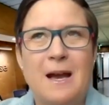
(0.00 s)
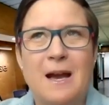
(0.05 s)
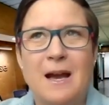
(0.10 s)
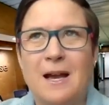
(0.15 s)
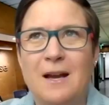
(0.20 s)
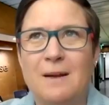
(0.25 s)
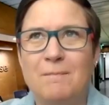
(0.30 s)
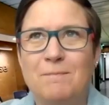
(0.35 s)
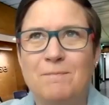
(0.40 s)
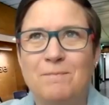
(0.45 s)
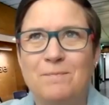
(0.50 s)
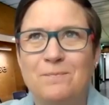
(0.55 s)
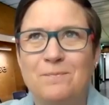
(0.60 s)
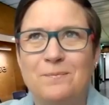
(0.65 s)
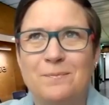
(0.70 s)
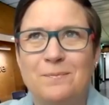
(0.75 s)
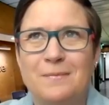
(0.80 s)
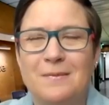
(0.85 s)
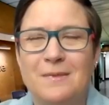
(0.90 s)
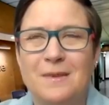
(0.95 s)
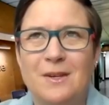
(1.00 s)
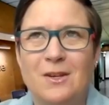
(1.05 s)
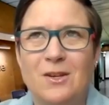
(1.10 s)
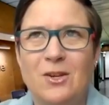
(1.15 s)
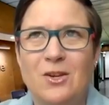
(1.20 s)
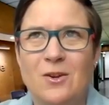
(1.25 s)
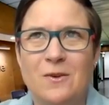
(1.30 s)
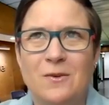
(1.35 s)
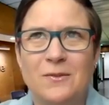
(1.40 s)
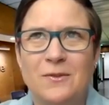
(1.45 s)

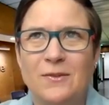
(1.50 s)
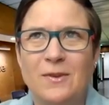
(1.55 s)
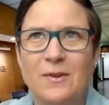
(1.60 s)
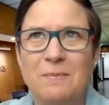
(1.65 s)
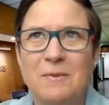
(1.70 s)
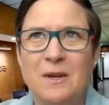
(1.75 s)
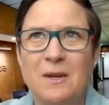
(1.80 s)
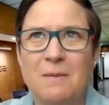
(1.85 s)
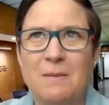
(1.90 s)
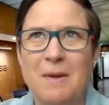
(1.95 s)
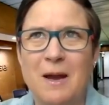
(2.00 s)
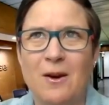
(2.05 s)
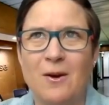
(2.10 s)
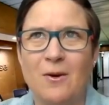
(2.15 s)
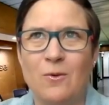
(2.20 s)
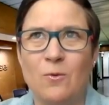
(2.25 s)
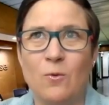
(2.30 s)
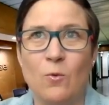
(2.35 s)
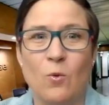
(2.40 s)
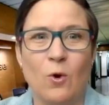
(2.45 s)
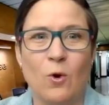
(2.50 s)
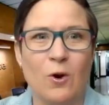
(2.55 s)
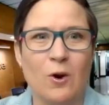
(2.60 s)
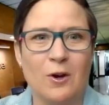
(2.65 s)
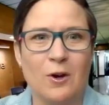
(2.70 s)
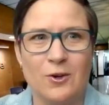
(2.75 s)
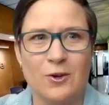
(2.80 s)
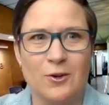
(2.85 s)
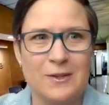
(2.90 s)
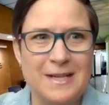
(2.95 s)
you know, something about work,
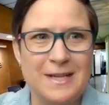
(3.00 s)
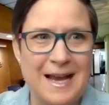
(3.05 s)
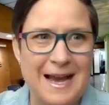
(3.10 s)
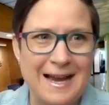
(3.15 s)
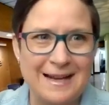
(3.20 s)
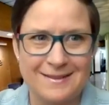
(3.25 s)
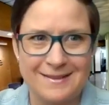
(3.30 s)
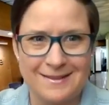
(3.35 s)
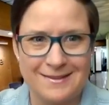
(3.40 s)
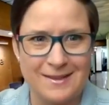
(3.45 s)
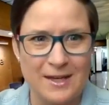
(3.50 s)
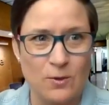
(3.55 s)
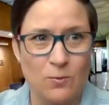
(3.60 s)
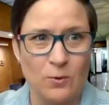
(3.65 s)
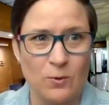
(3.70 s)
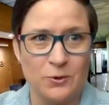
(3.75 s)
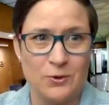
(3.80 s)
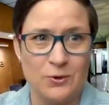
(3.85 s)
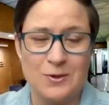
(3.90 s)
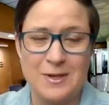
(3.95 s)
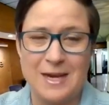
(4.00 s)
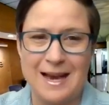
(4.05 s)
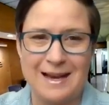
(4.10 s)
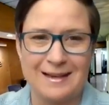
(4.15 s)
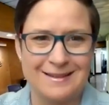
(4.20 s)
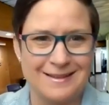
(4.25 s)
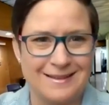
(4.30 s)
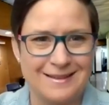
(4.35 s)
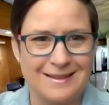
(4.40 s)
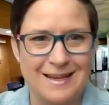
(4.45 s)
your taxes, like we'll do
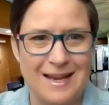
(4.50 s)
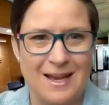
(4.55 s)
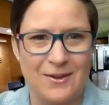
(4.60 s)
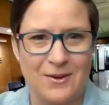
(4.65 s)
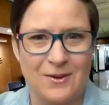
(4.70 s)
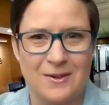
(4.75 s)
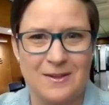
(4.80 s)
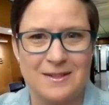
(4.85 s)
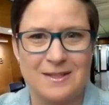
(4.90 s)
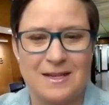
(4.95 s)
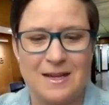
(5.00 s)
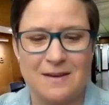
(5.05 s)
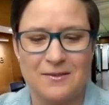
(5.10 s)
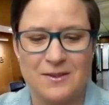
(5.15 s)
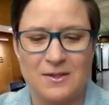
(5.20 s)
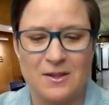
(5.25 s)
taxes together and stuff.